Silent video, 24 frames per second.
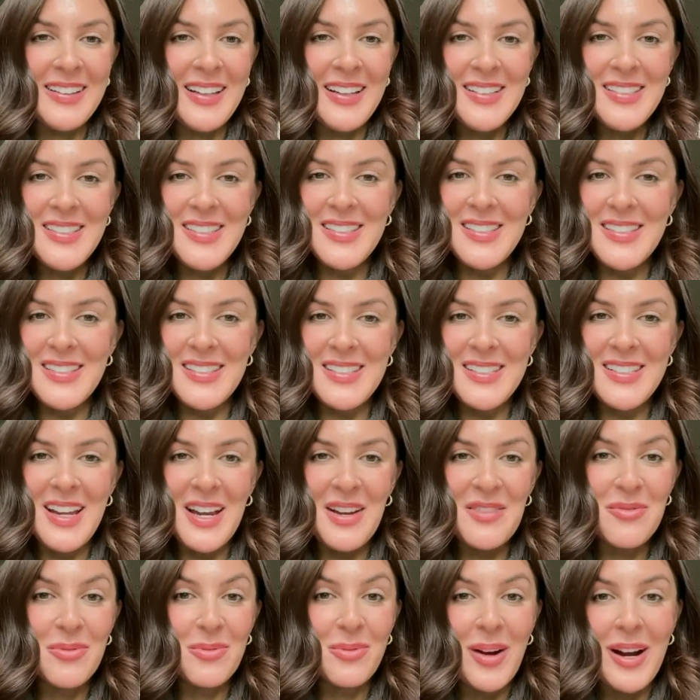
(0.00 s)
Let's
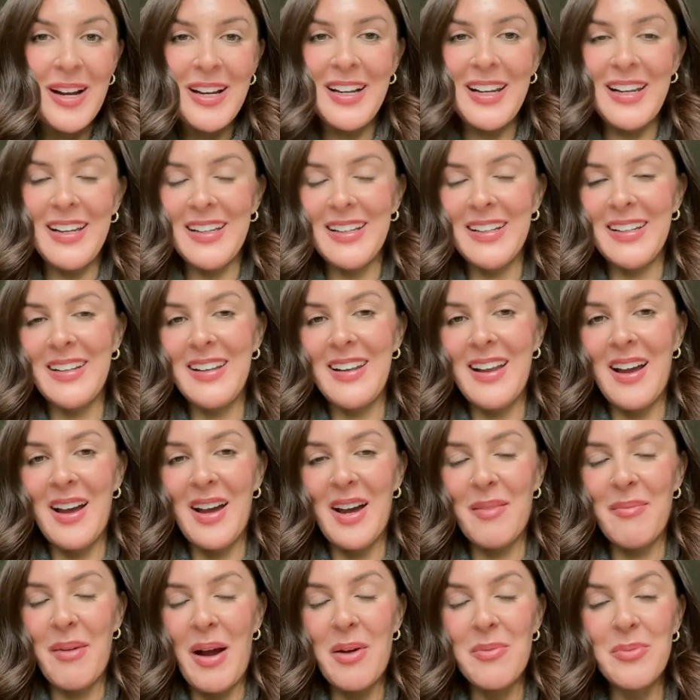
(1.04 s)
dive right in.
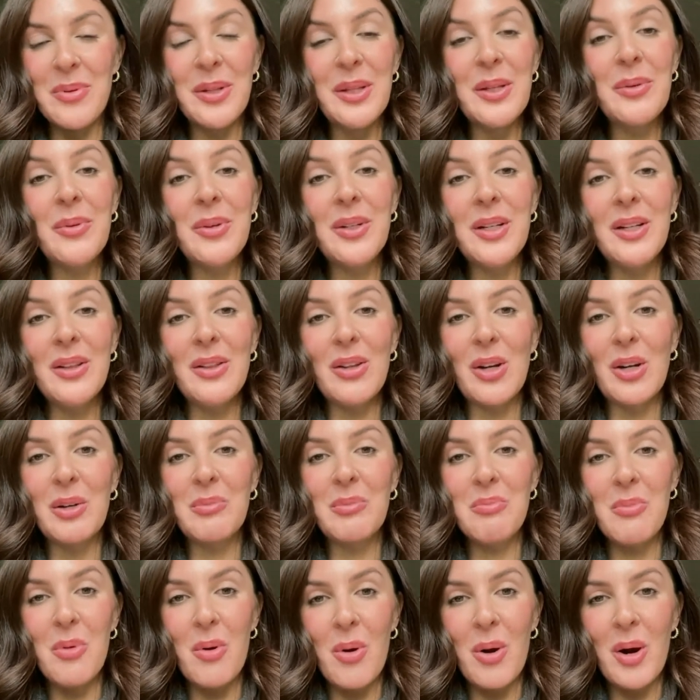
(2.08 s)
Um, I really want to
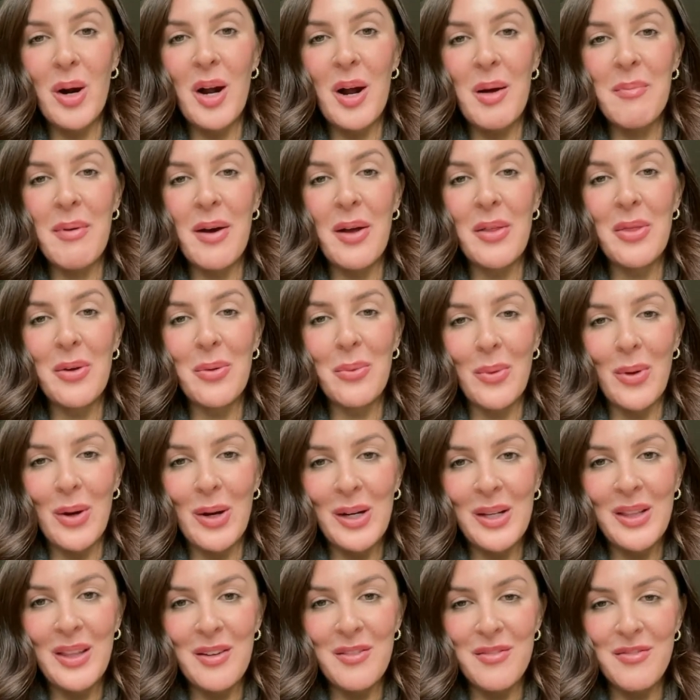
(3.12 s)
learn more about the
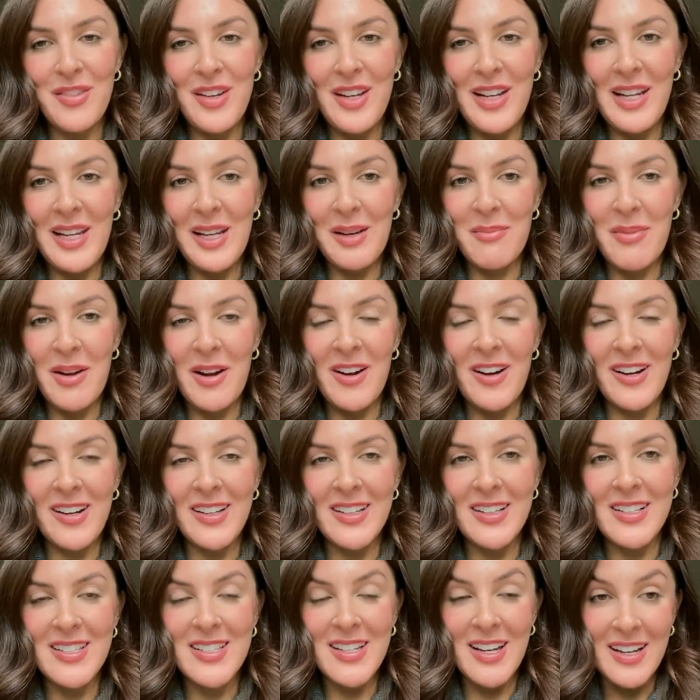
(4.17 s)
work that Feeding
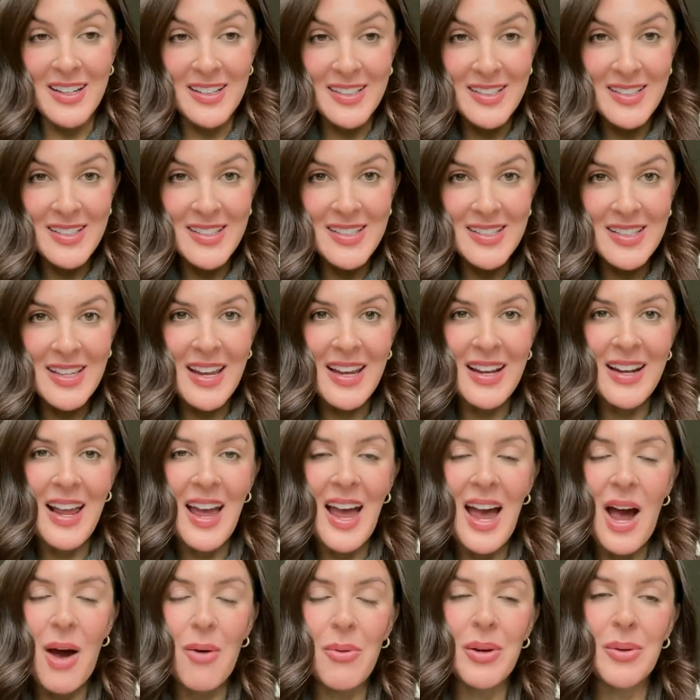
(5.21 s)
America does and
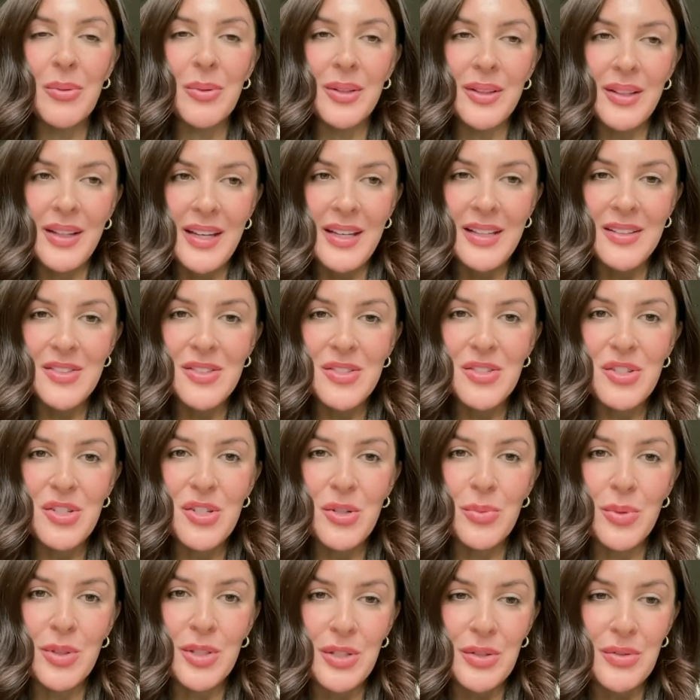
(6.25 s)
how it relates to
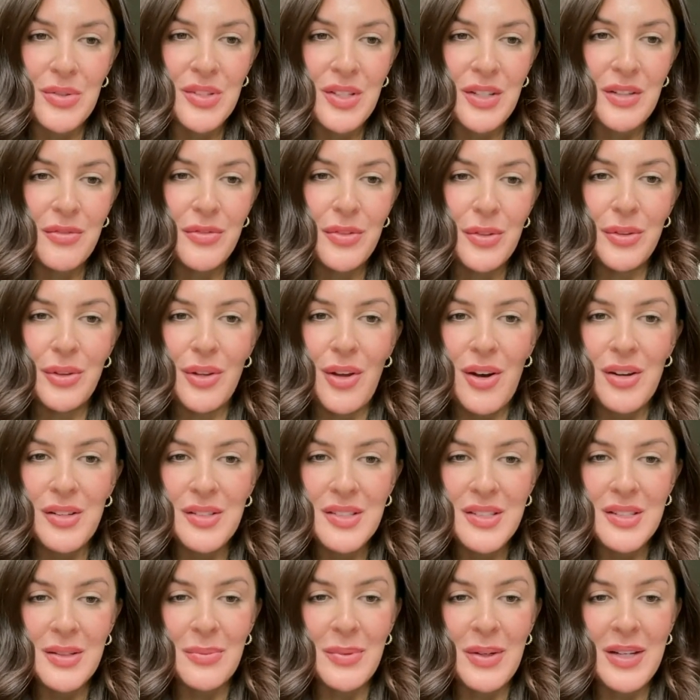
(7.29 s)
reducing food
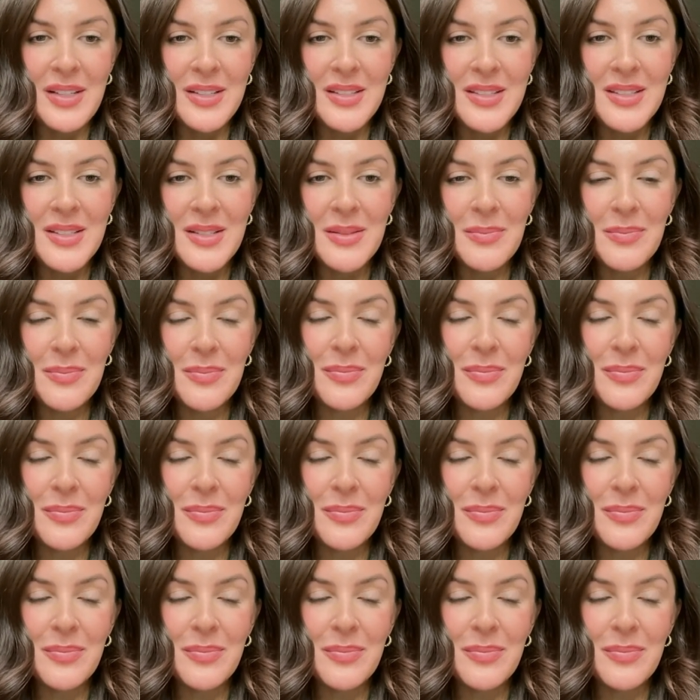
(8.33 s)
loss and waste.